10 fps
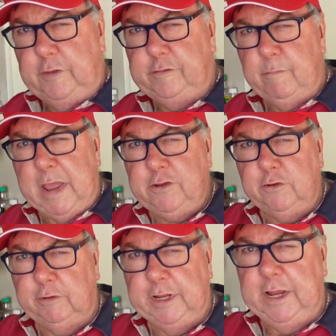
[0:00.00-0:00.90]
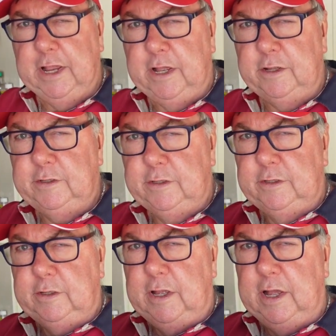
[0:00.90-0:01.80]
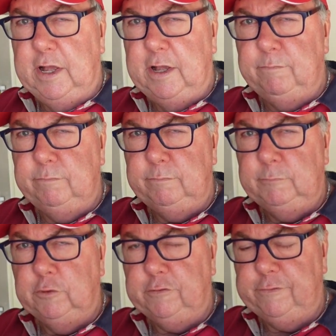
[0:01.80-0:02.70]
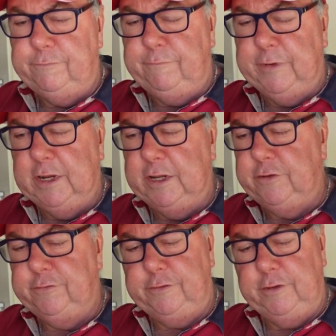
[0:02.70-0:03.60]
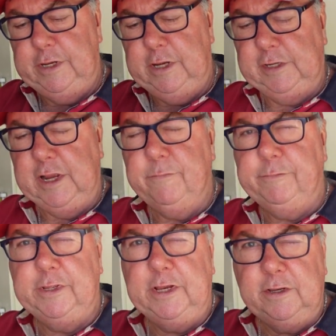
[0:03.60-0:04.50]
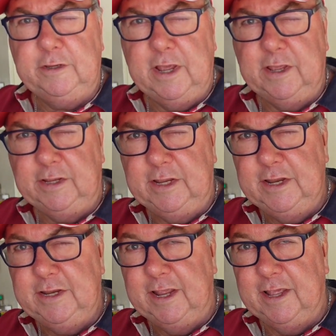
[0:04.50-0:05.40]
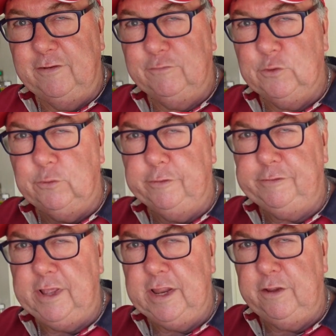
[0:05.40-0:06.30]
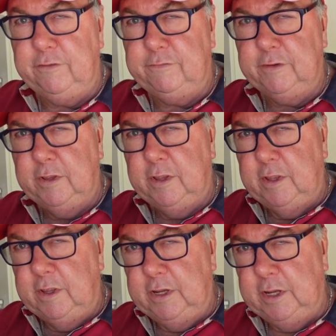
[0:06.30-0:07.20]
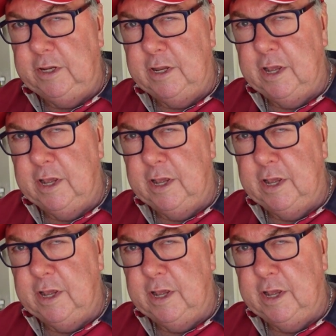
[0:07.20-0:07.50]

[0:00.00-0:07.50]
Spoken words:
manual here looks fairly sturdy. It comes in Indian, of course, and in